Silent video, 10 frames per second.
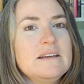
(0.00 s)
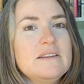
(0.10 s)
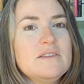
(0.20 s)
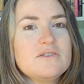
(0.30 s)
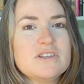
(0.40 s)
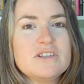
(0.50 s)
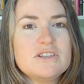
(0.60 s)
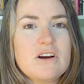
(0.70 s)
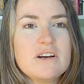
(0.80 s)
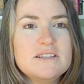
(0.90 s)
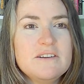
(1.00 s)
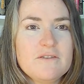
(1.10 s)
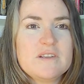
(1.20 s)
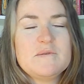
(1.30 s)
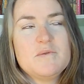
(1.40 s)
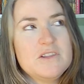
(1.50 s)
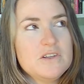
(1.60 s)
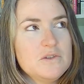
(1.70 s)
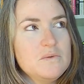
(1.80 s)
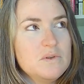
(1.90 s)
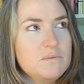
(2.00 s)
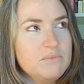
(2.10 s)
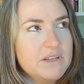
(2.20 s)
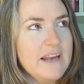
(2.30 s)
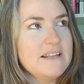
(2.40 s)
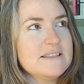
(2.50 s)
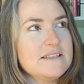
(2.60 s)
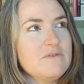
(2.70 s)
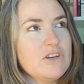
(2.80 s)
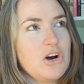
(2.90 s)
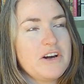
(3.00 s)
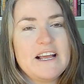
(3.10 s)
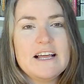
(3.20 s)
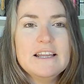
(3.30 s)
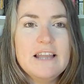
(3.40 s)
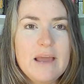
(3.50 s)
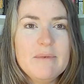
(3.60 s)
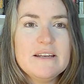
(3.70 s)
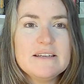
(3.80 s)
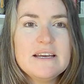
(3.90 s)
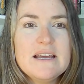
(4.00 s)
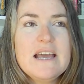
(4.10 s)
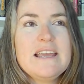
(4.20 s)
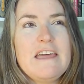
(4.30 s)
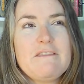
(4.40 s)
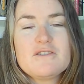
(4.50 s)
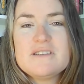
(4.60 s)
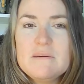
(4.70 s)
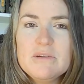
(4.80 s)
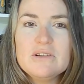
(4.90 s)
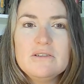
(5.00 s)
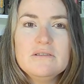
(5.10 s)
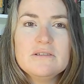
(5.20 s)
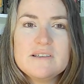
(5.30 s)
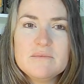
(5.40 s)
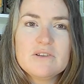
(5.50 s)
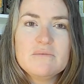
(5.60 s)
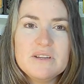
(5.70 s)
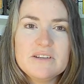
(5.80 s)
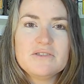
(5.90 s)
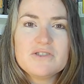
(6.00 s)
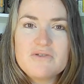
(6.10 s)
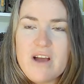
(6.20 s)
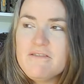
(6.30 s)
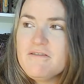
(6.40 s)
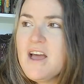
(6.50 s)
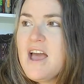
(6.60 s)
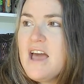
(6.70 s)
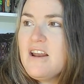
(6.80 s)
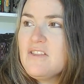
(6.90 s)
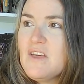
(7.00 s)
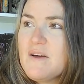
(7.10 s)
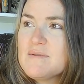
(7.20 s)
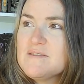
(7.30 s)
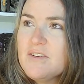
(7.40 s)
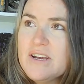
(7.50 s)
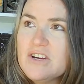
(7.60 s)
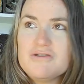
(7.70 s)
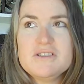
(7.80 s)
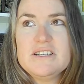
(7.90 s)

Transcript: There's a stark difference between the two planets regarding climate, yet they're similar, similar in political strife, and I thought that was a very interesting